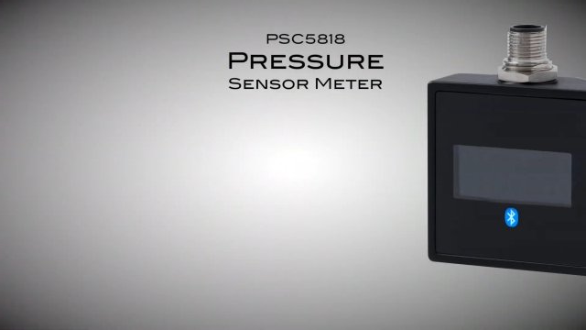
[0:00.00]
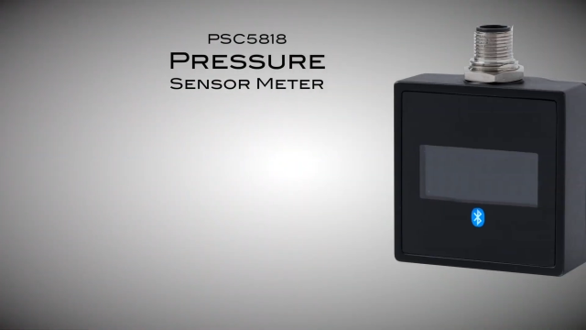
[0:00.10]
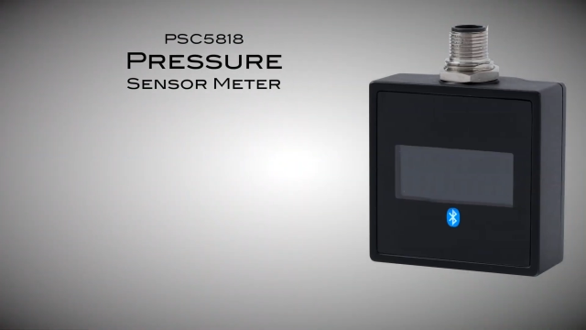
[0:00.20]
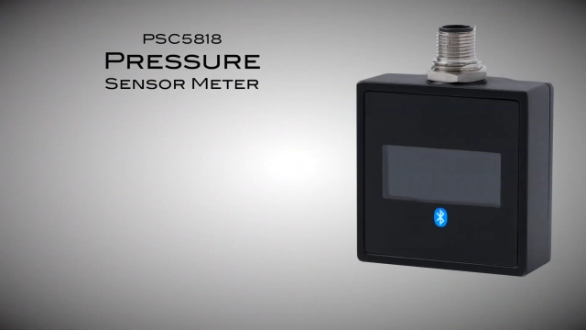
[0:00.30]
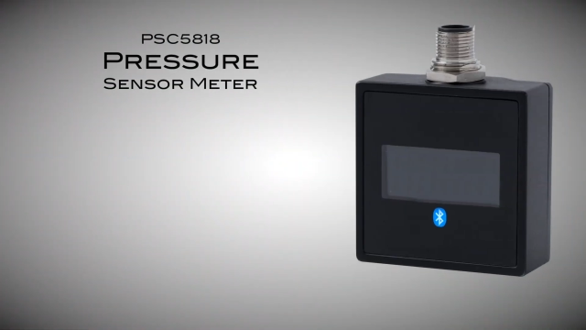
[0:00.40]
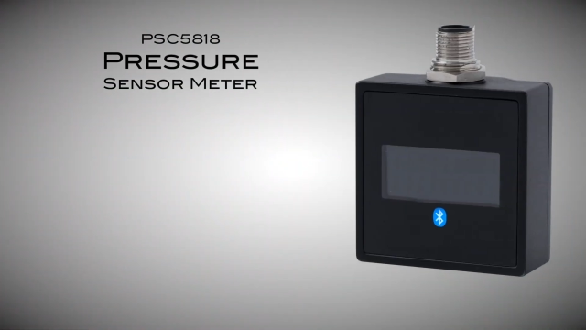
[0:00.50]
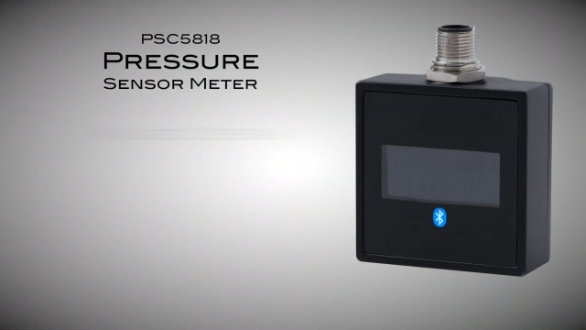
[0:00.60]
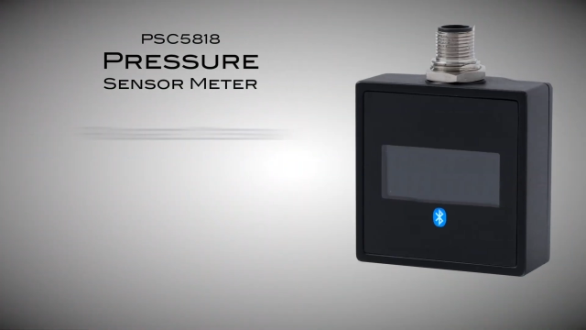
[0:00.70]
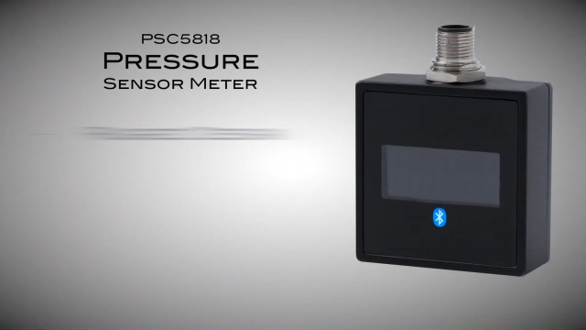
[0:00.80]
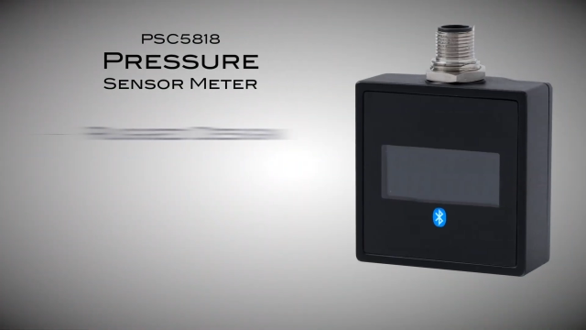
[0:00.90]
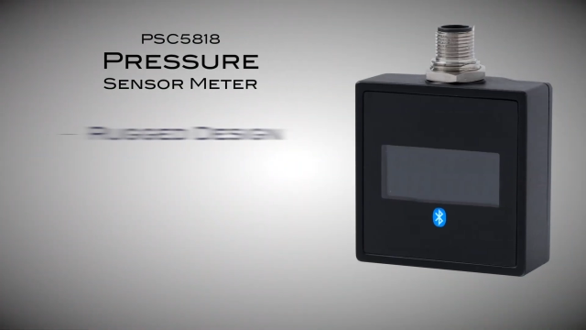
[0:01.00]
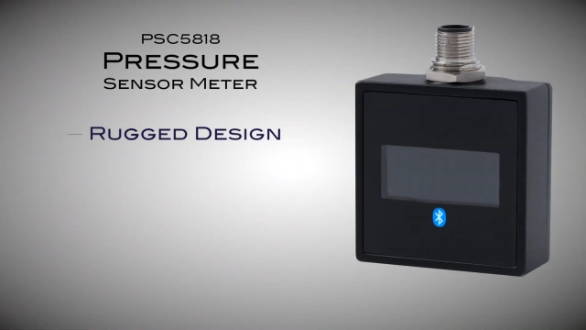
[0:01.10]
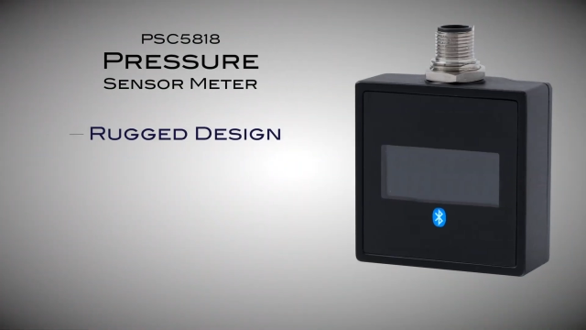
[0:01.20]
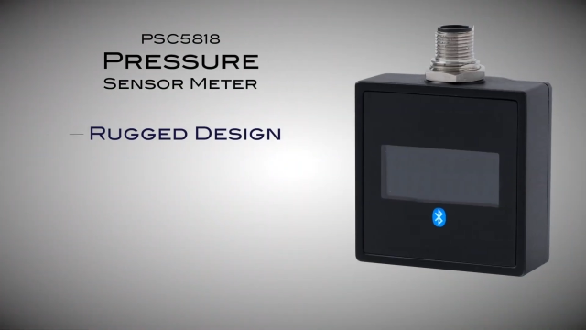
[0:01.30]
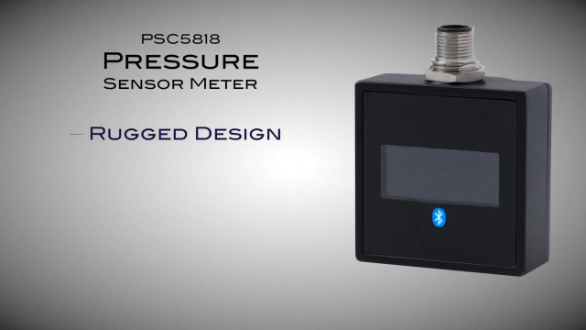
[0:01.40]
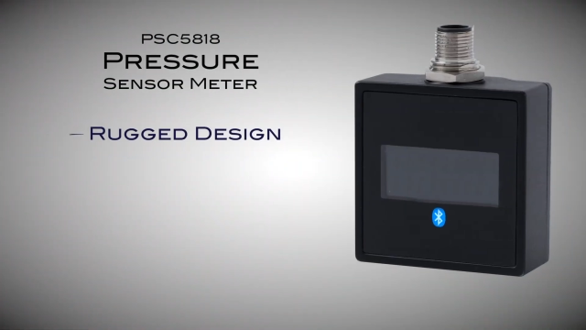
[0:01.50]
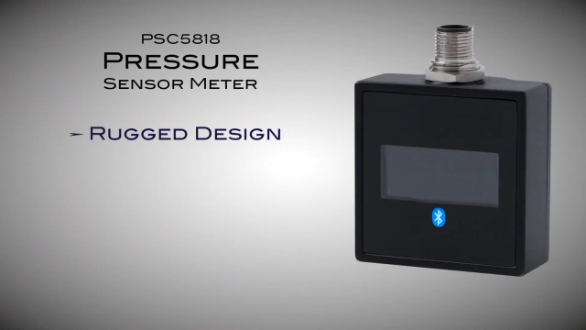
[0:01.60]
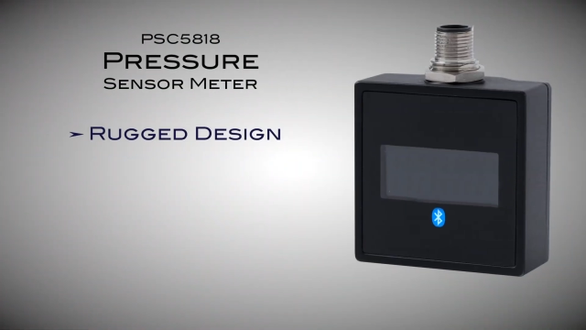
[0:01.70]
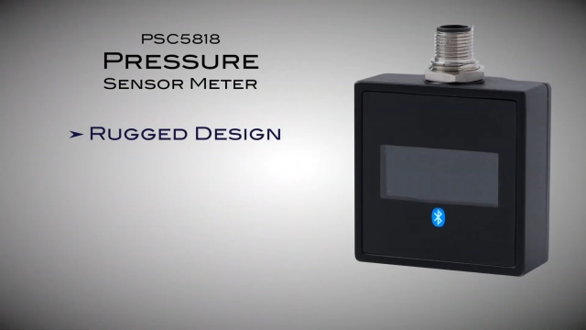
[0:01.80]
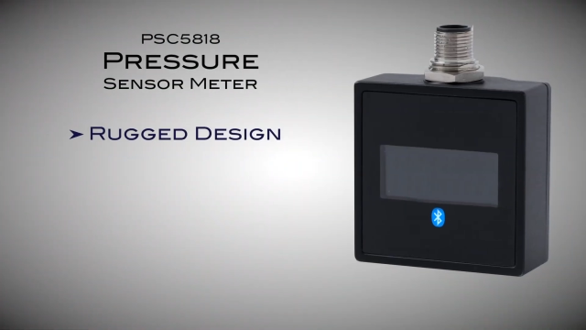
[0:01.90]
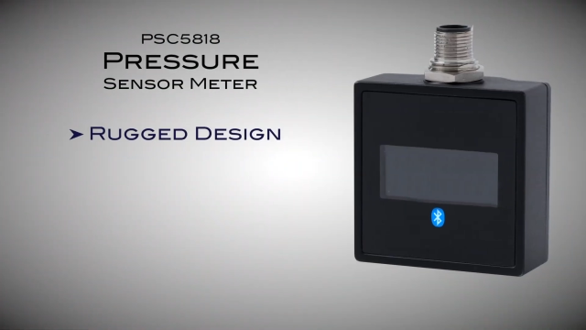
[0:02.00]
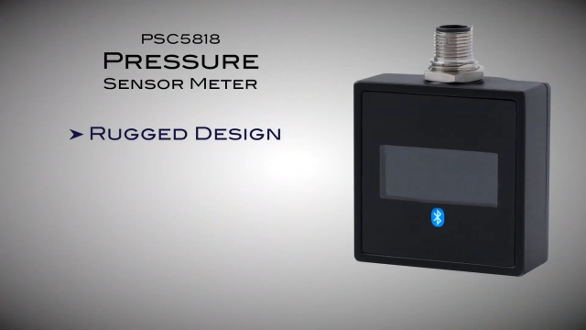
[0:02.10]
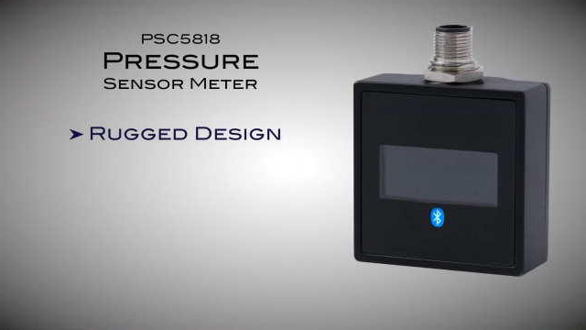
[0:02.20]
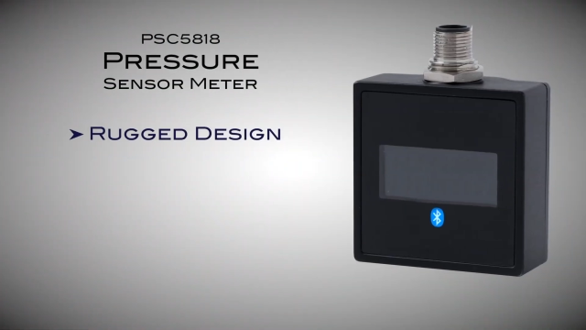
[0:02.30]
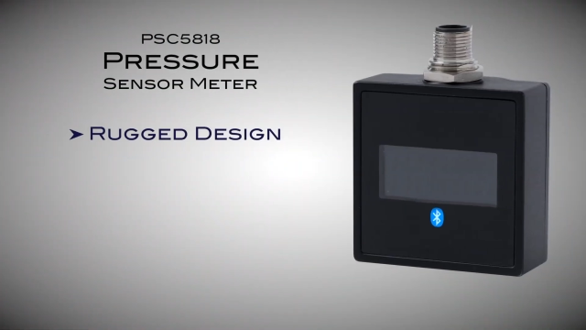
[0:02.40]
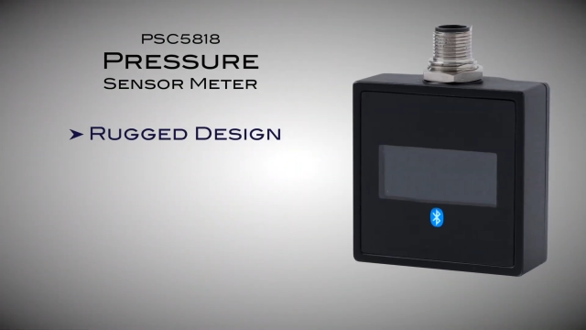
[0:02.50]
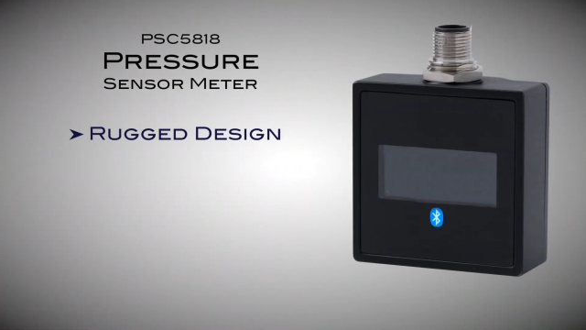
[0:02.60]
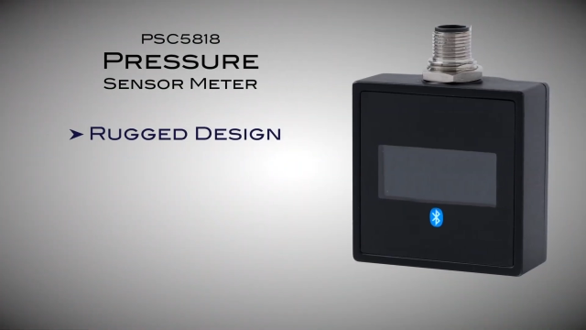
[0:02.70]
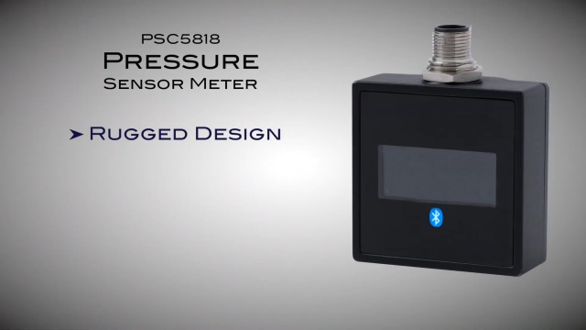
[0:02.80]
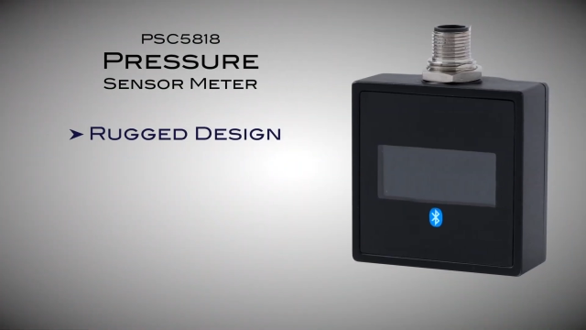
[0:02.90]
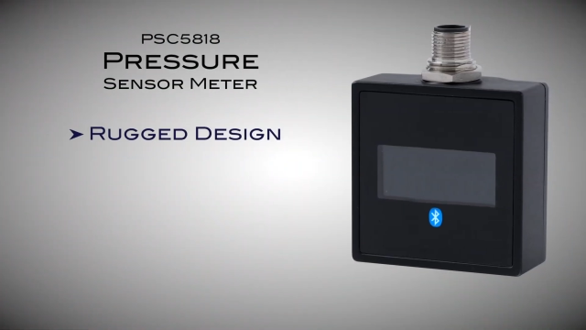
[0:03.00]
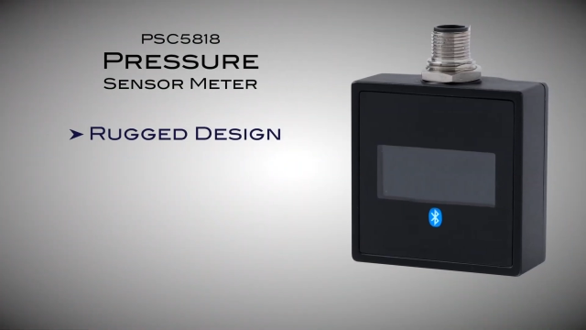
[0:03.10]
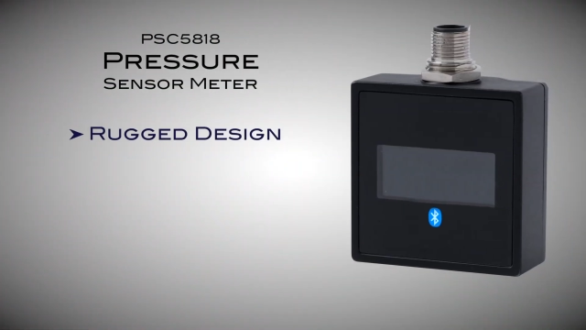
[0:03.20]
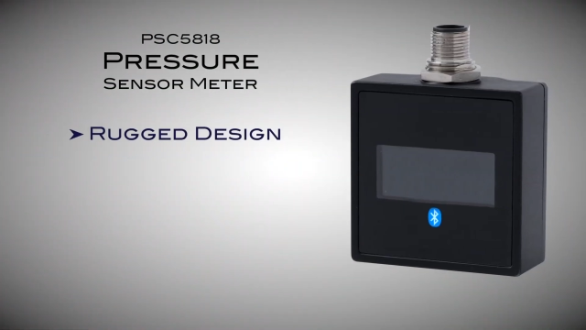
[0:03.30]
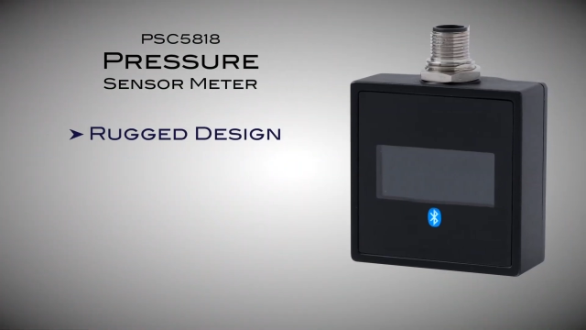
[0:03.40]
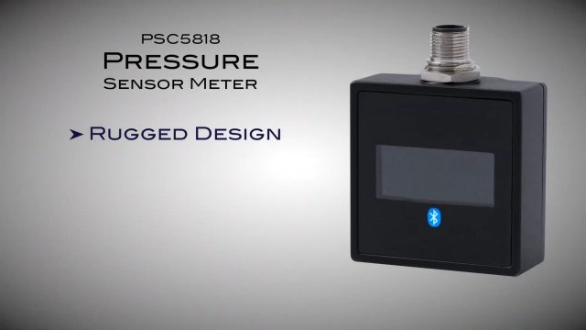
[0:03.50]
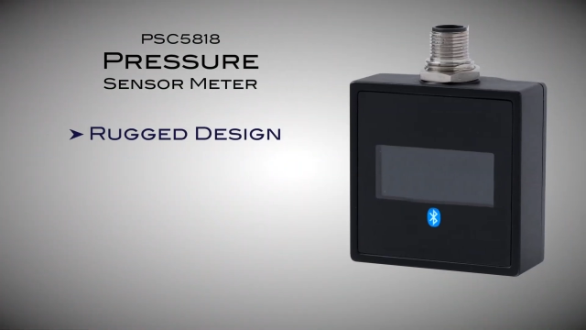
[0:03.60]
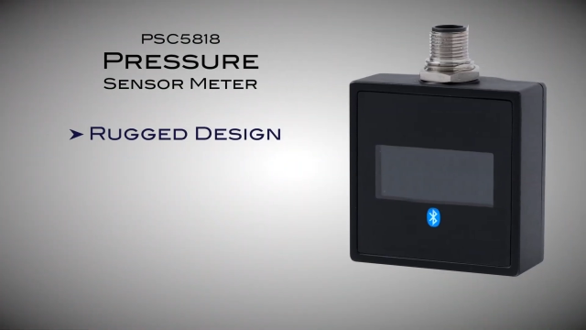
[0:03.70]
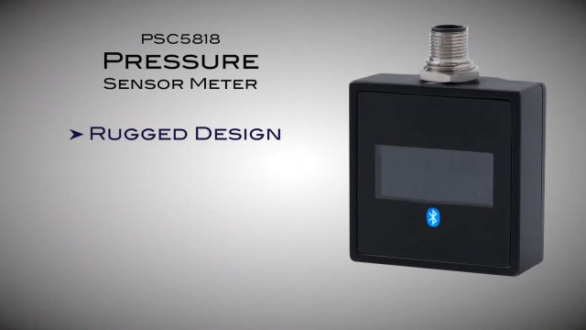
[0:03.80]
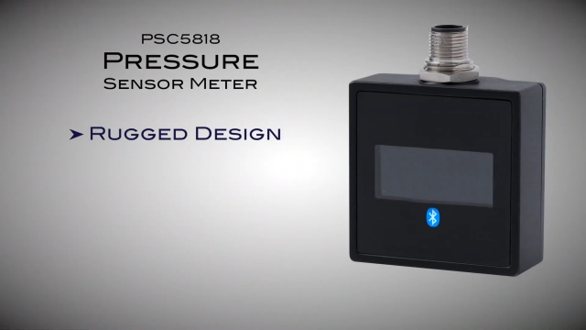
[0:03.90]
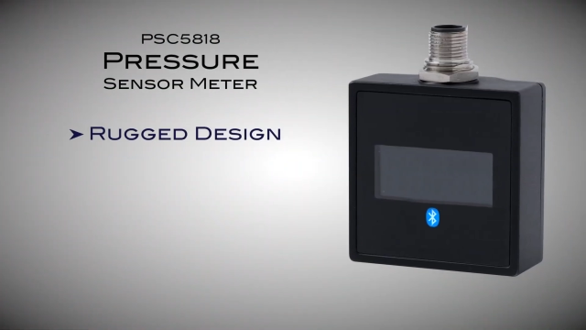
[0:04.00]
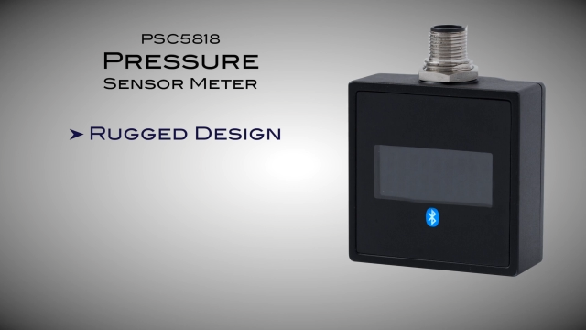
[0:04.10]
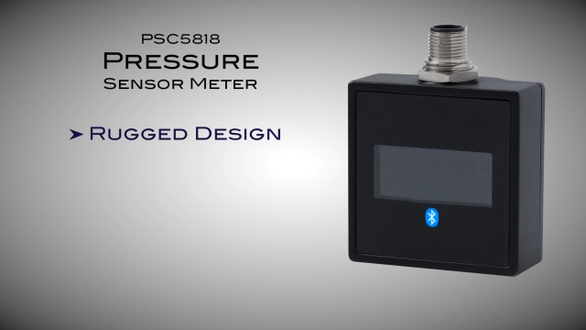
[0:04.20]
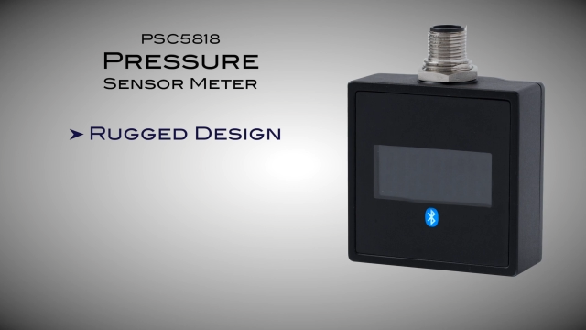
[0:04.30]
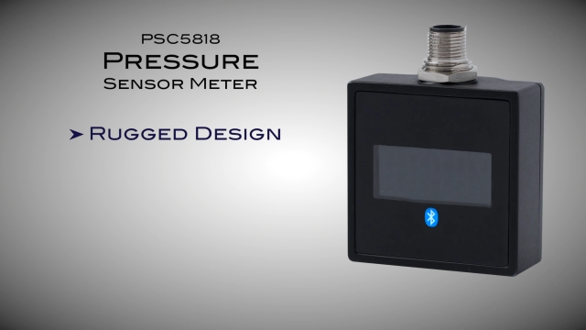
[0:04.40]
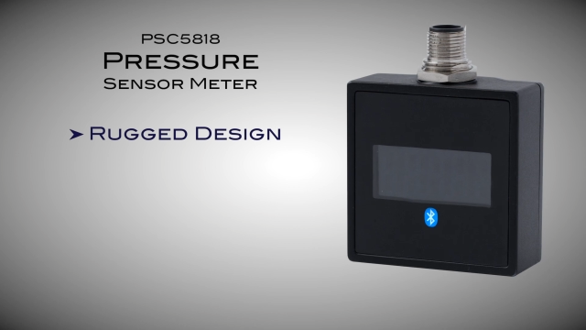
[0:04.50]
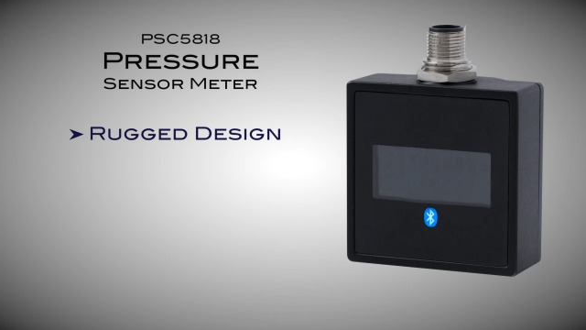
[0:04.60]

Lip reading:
No face is visible, so there are no lips to read.